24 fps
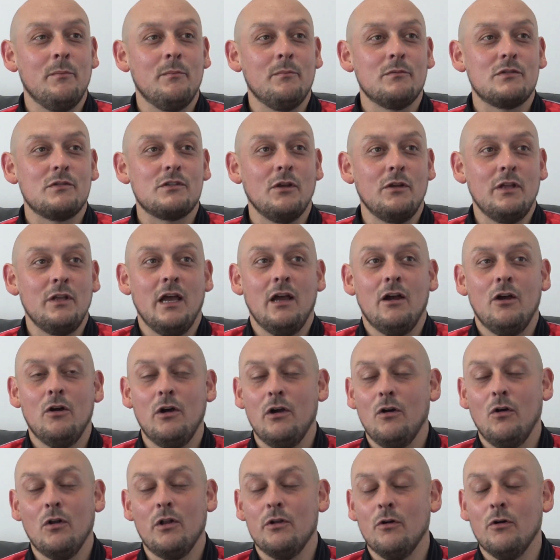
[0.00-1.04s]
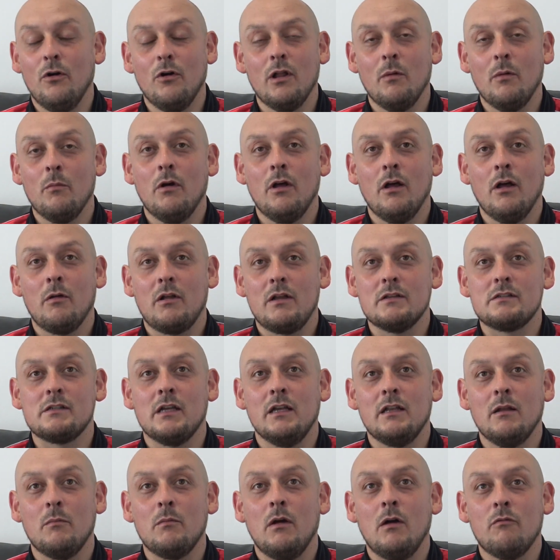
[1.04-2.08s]
So yeah, all in all, like I
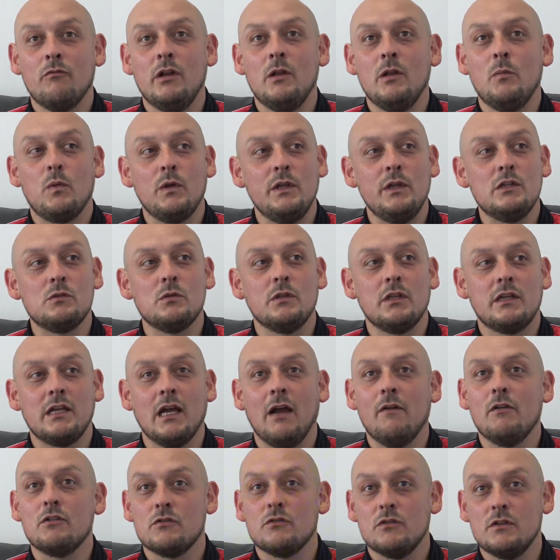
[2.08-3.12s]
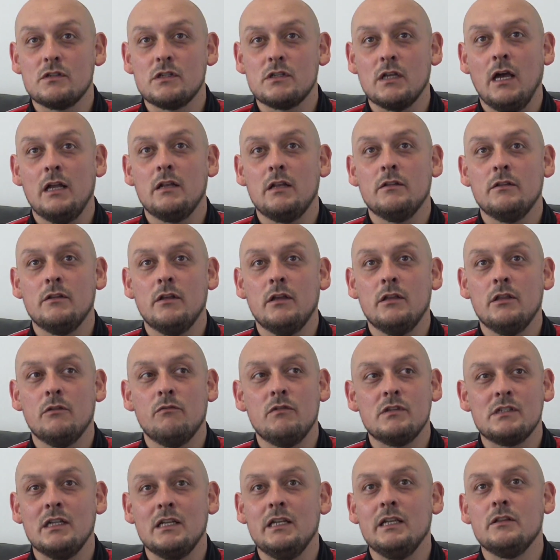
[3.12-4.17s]
said, I'm really pleased with the character of the side and the
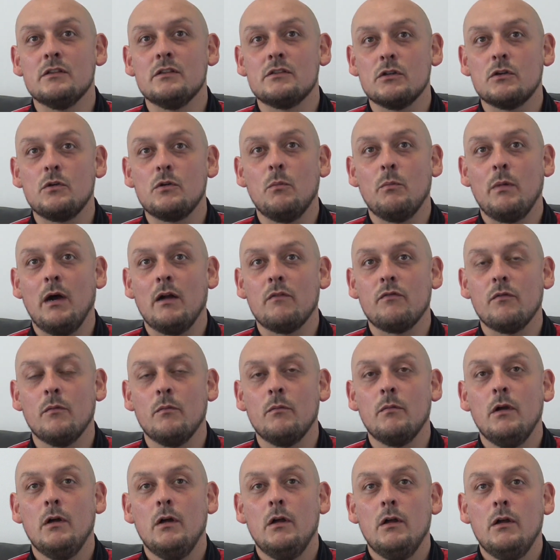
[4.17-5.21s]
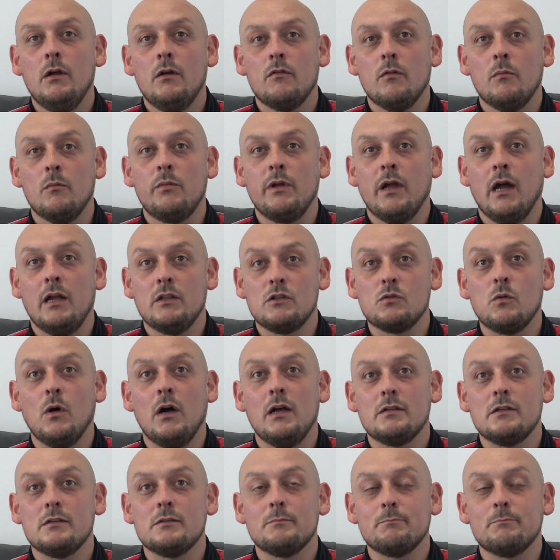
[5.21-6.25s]
resilience to come back from behind
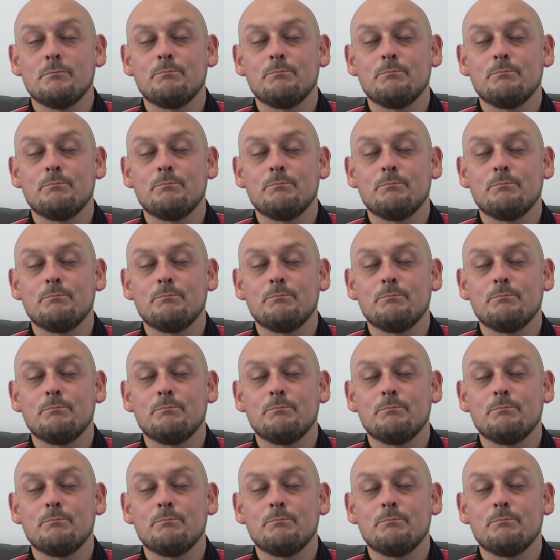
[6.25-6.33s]
twice.